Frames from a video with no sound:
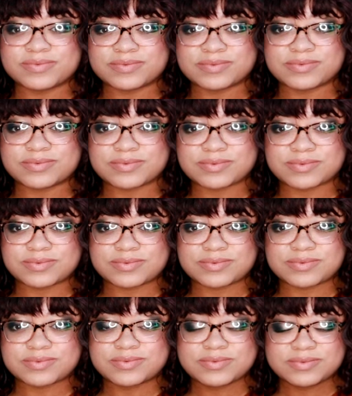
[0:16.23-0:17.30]

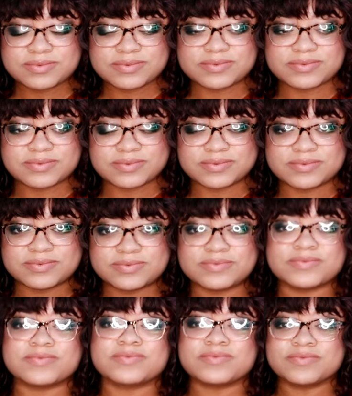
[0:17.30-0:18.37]

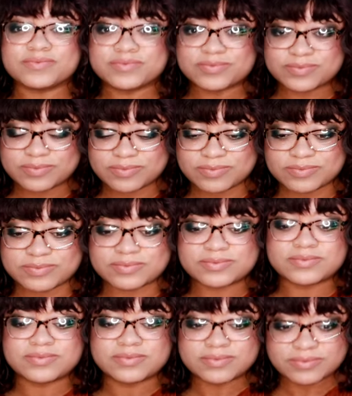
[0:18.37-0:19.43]

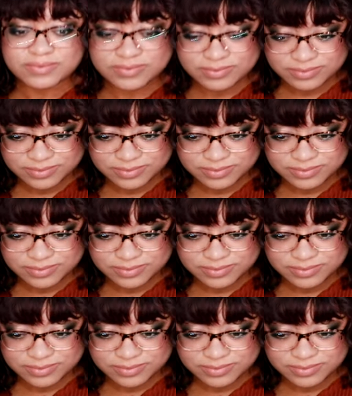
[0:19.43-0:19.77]
(not speaking)